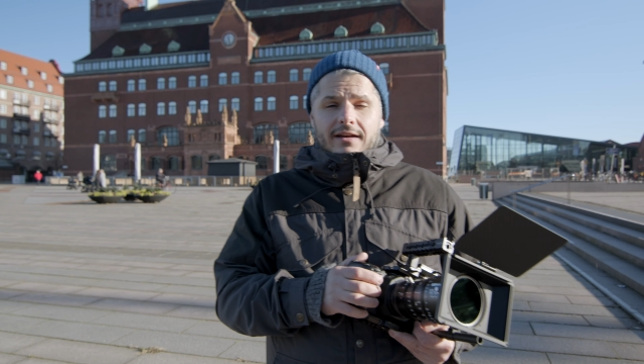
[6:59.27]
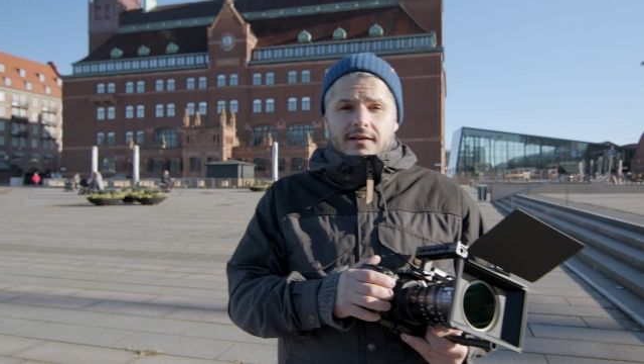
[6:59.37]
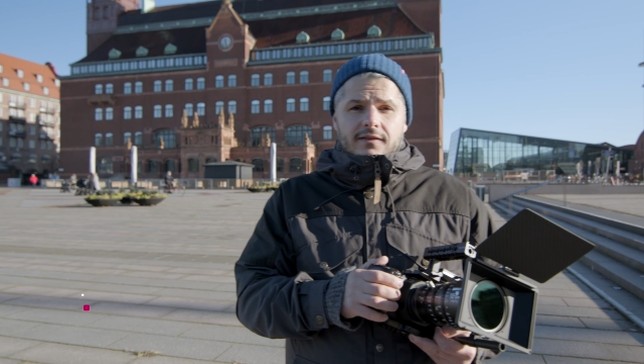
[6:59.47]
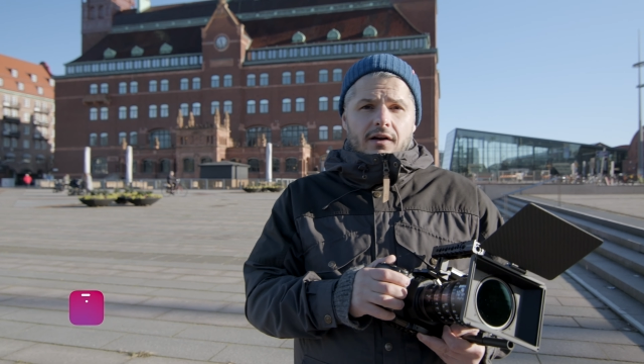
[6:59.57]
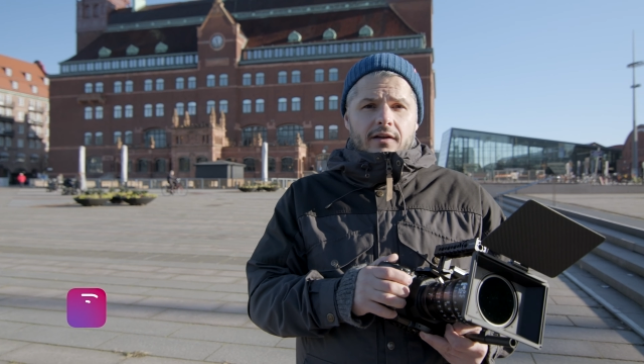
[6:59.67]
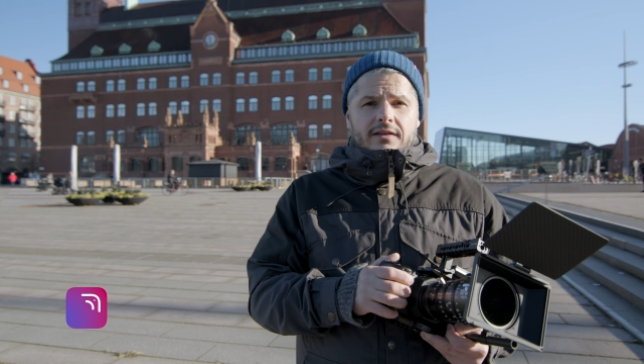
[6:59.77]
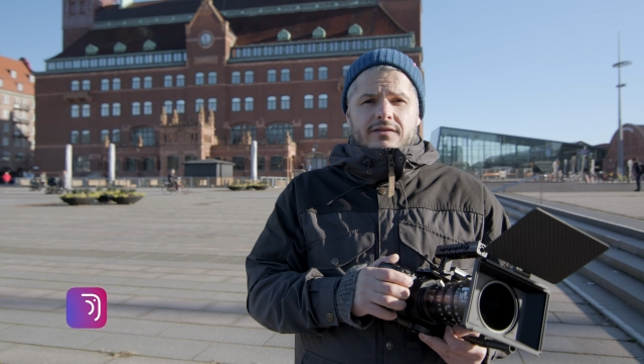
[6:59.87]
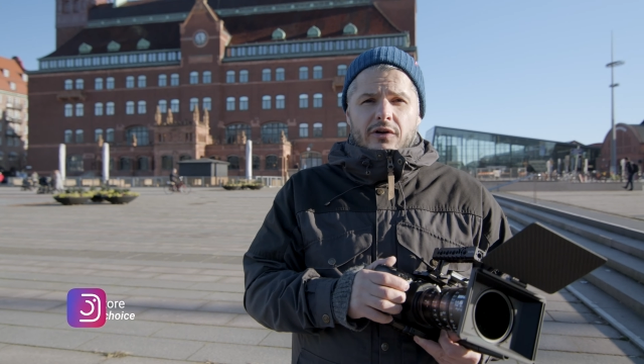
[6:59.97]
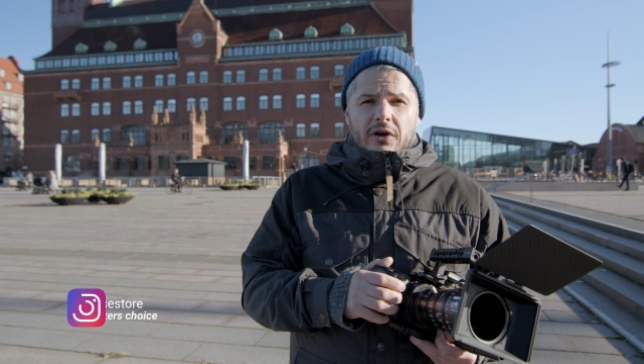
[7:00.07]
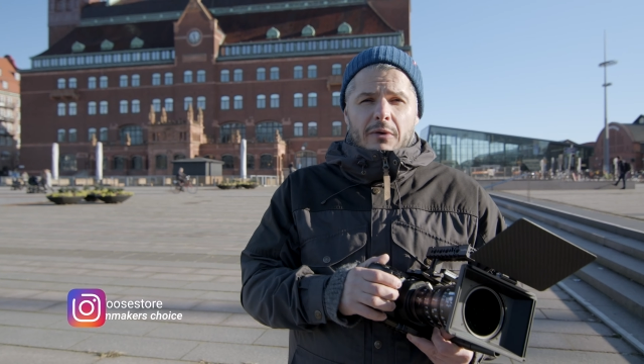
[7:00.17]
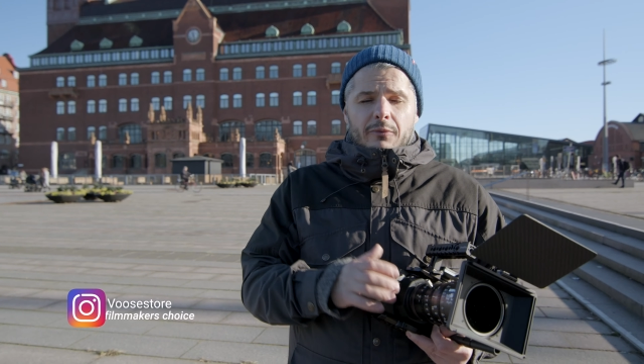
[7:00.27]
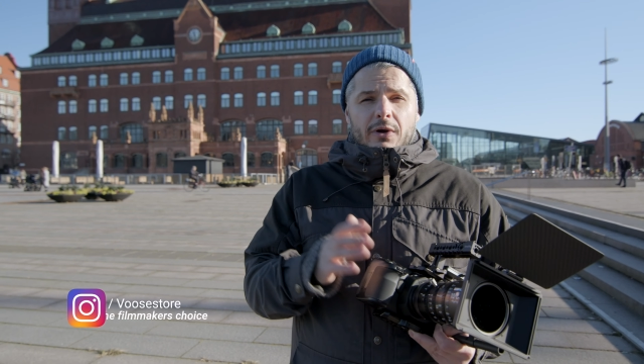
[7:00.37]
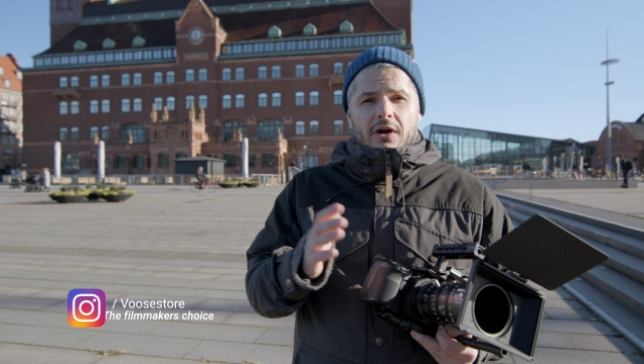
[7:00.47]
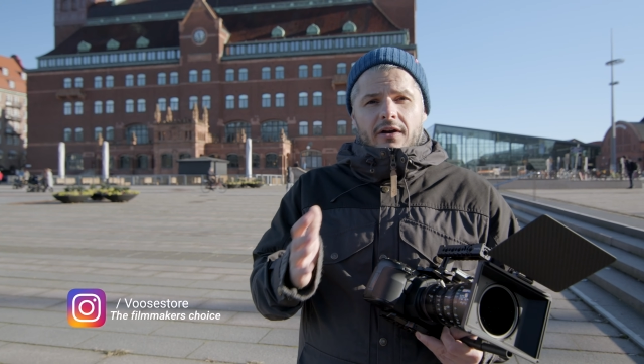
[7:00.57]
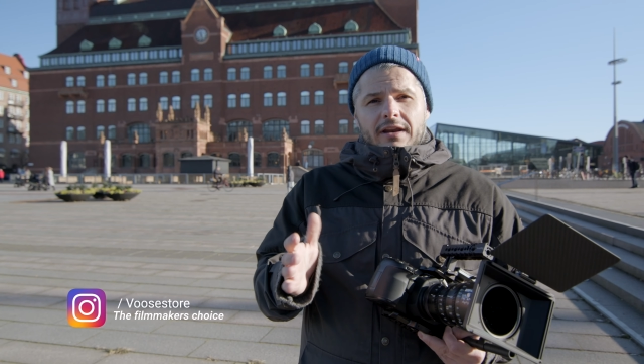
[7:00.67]
us on Instagram,
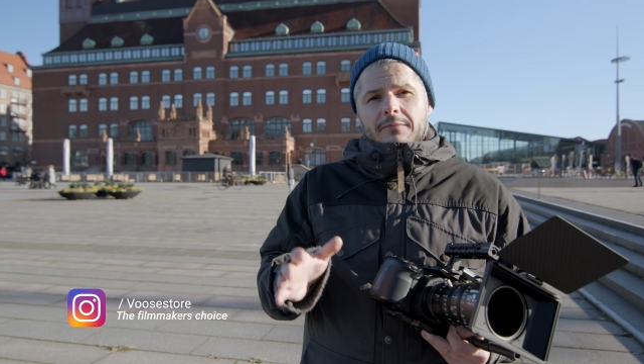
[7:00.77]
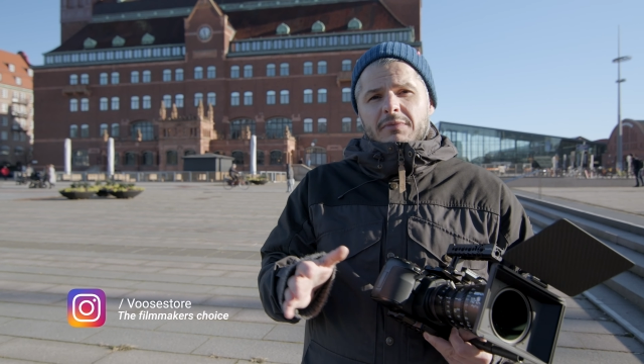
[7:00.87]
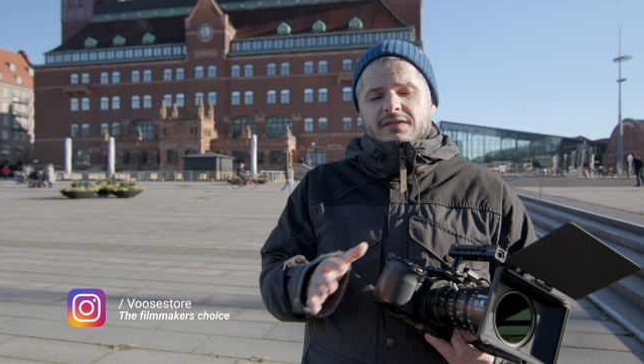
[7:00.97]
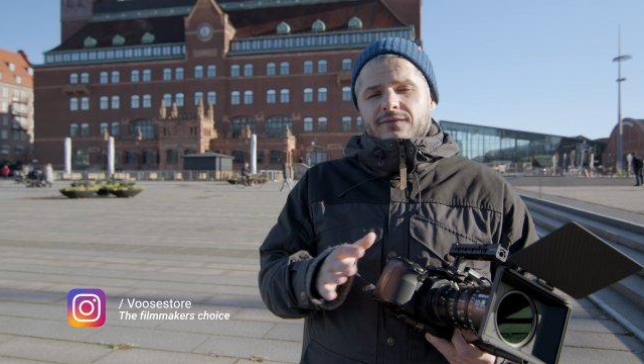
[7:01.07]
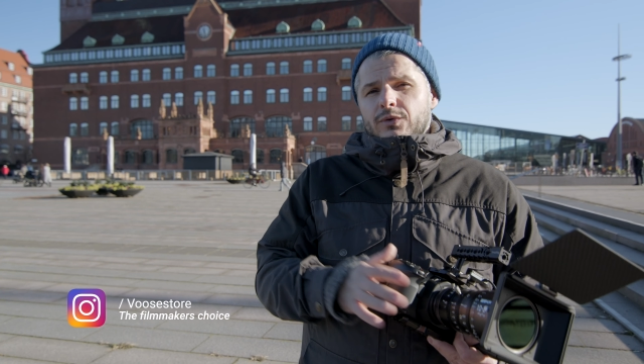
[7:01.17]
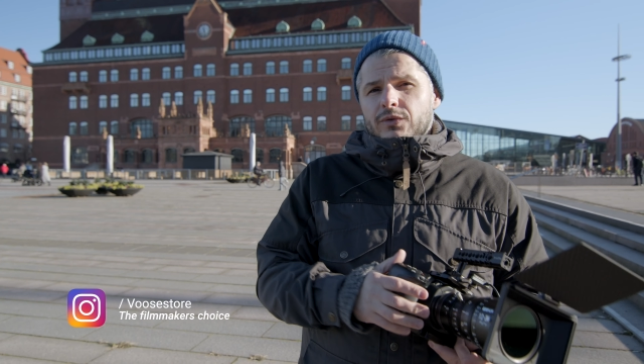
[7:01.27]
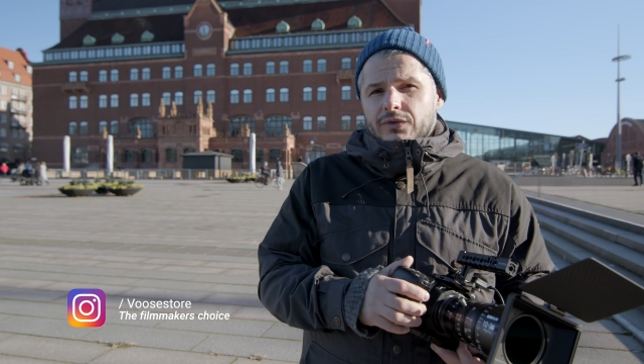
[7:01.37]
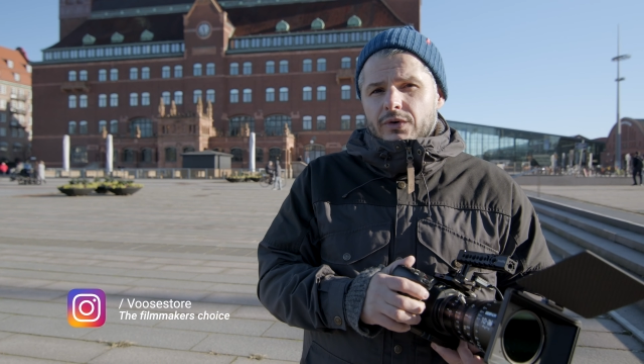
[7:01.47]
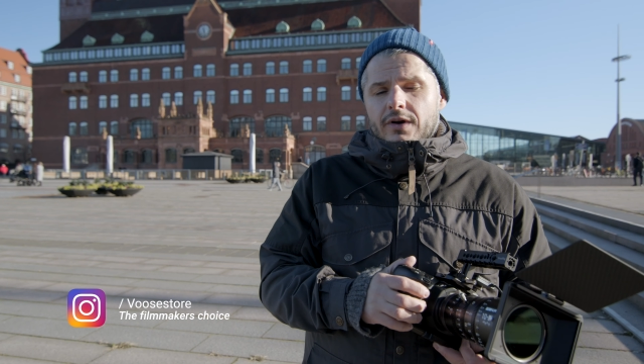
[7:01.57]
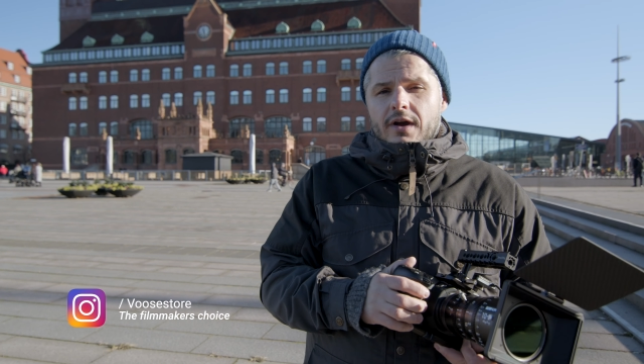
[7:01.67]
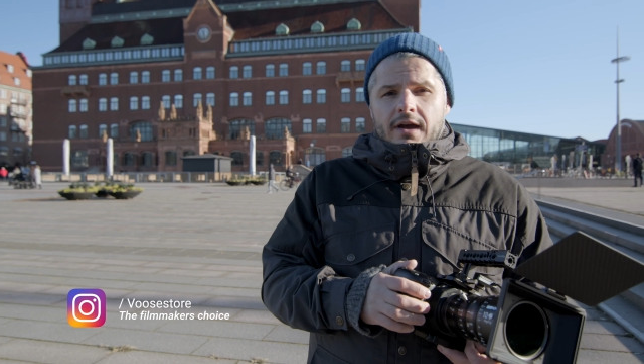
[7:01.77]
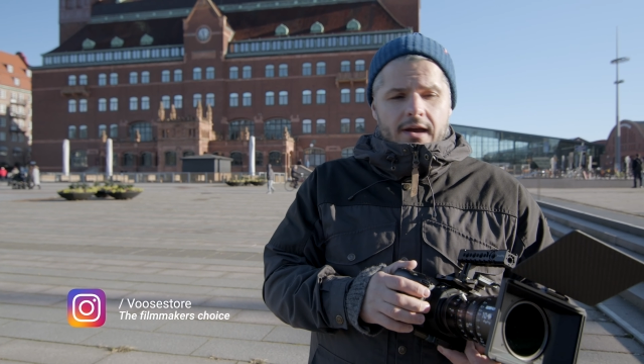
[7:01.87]
where our name is Voosestore.